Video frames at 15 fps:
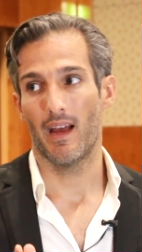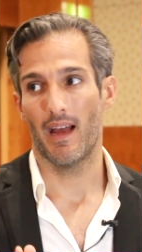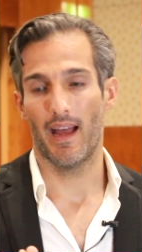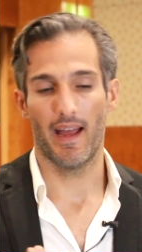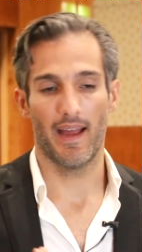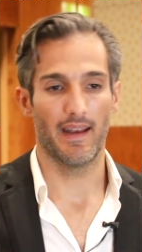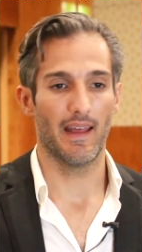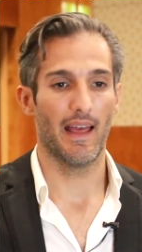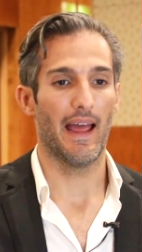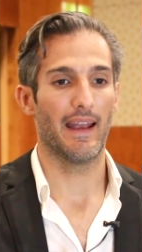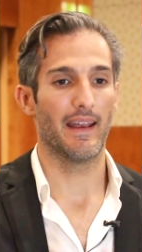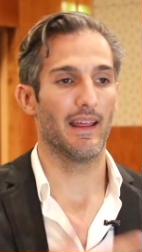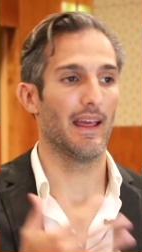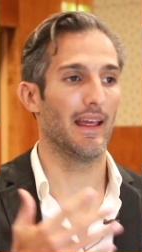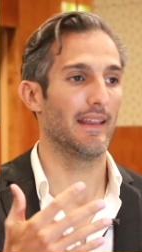
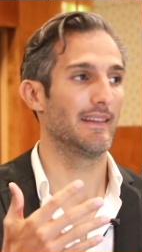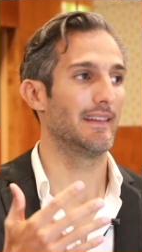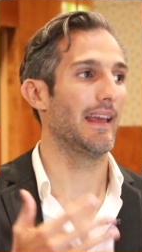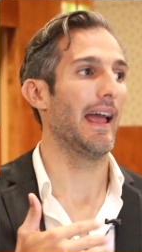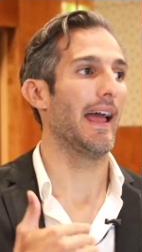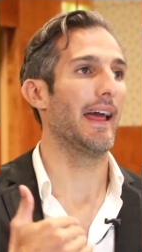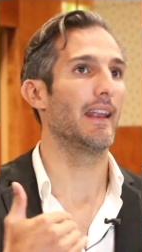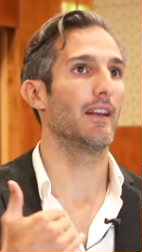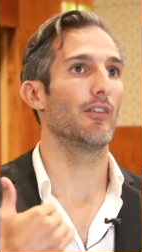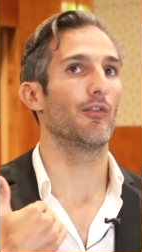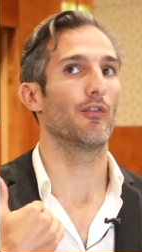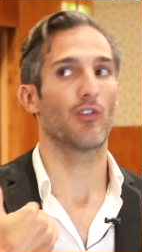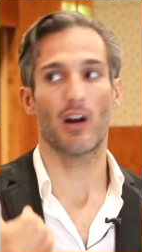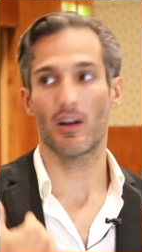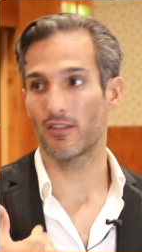
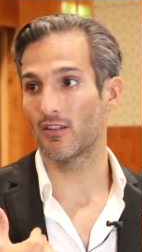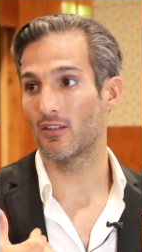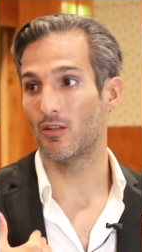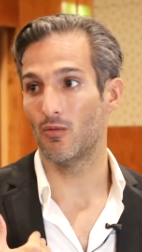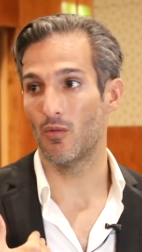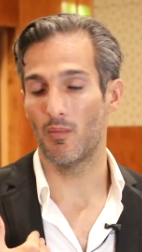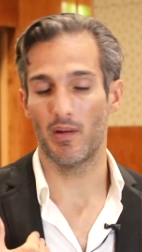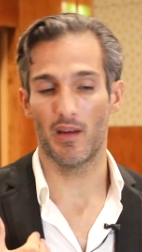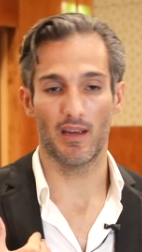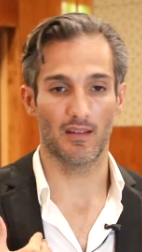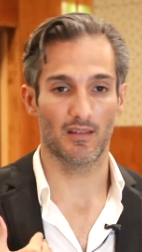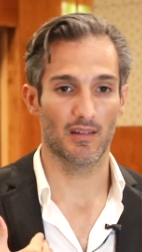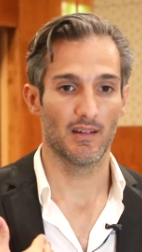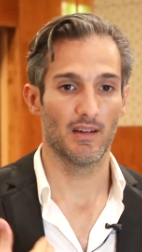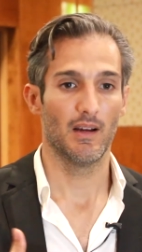And for us as human
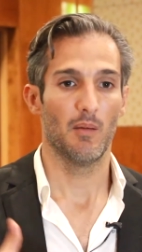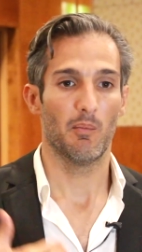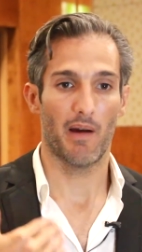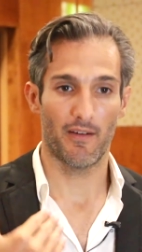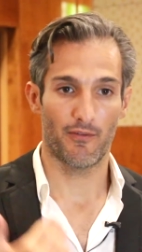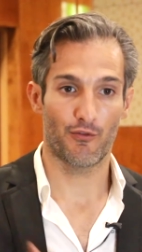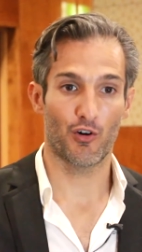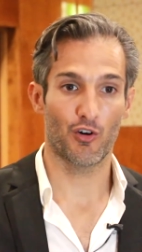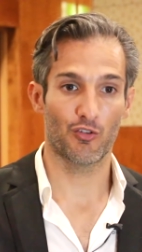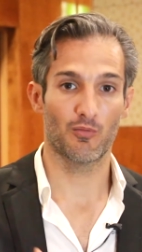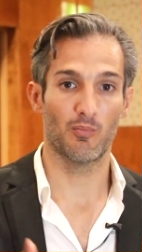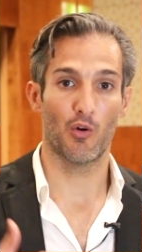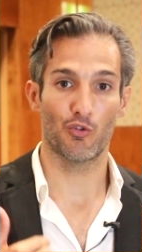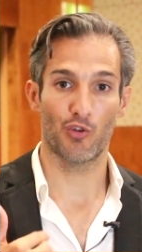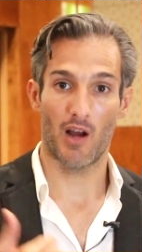beings, my first
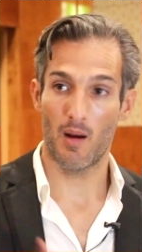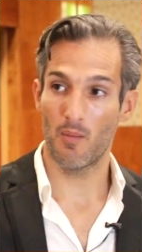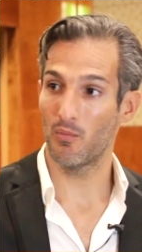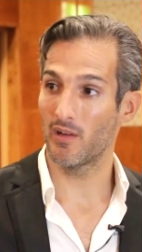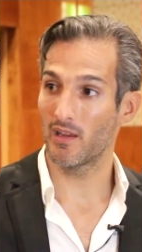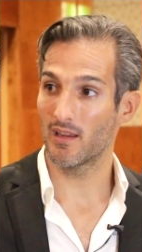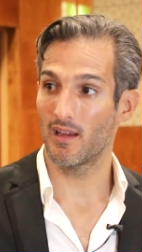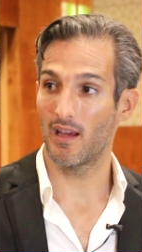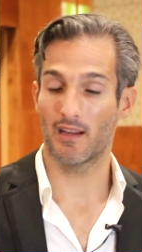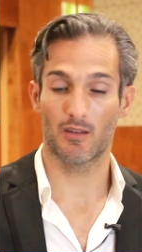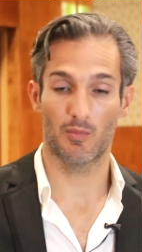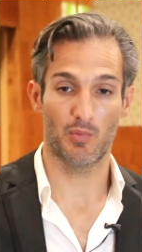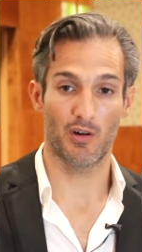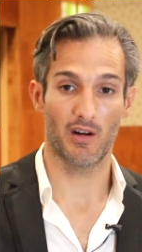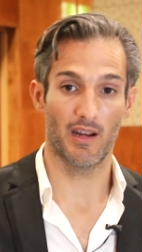most humbling
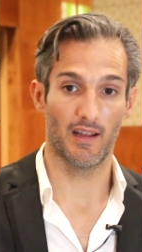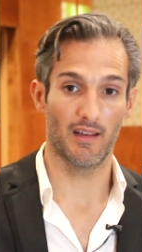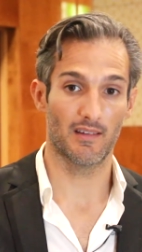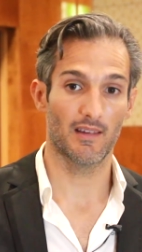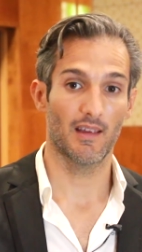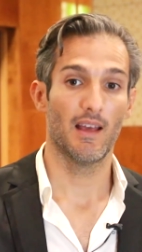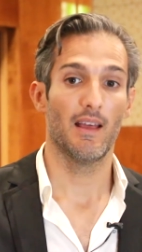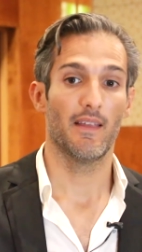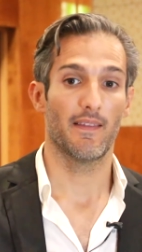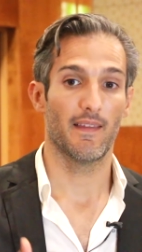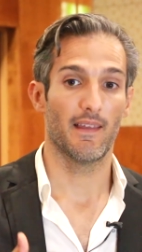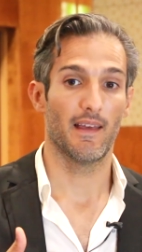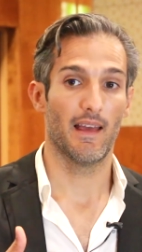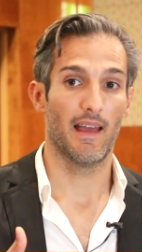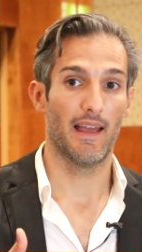experience
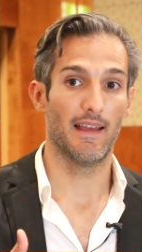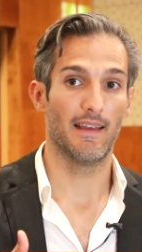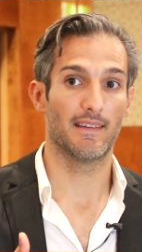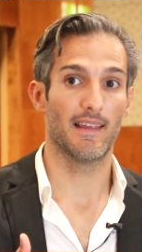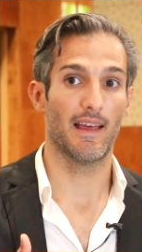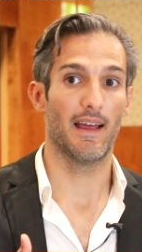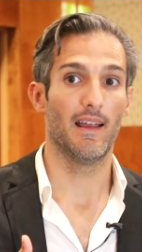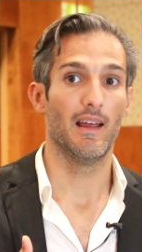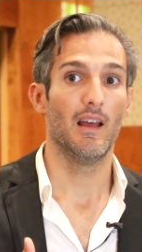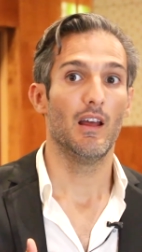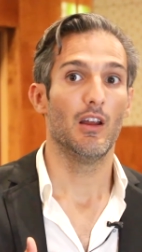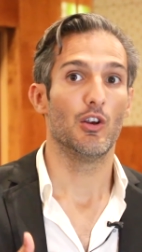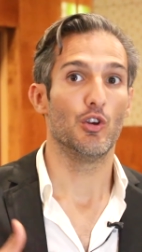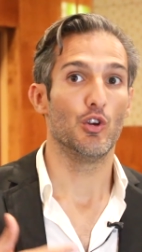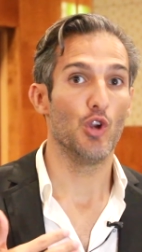is that
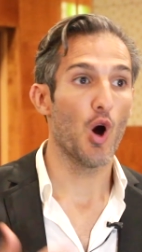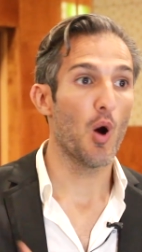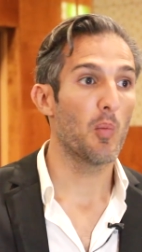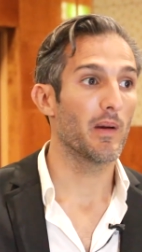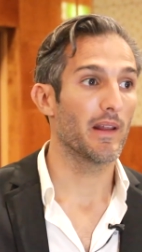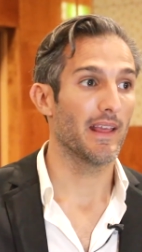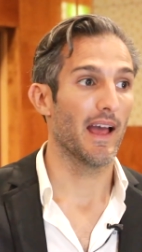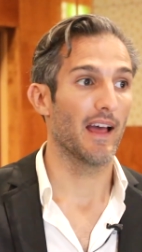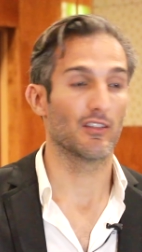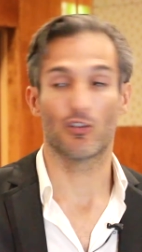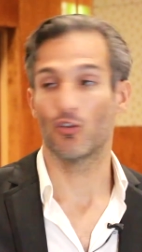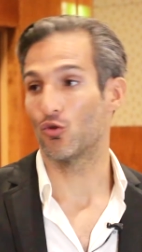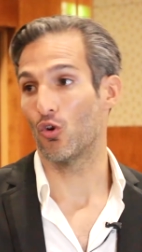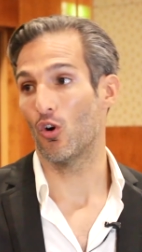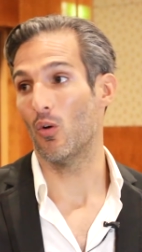nobody has
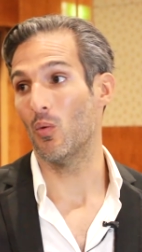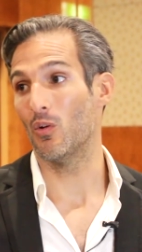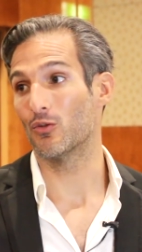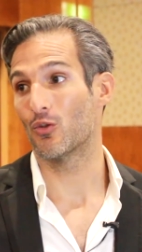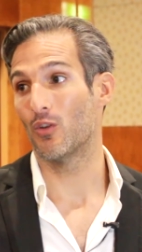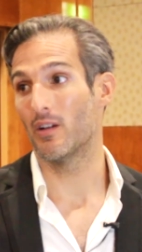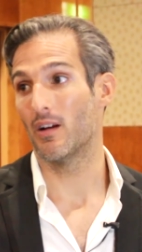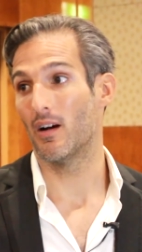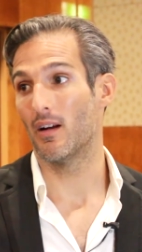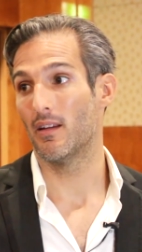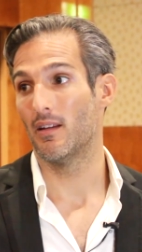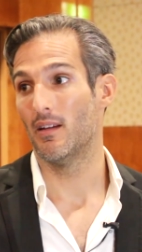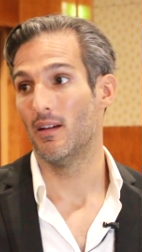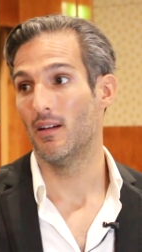control of what's going on.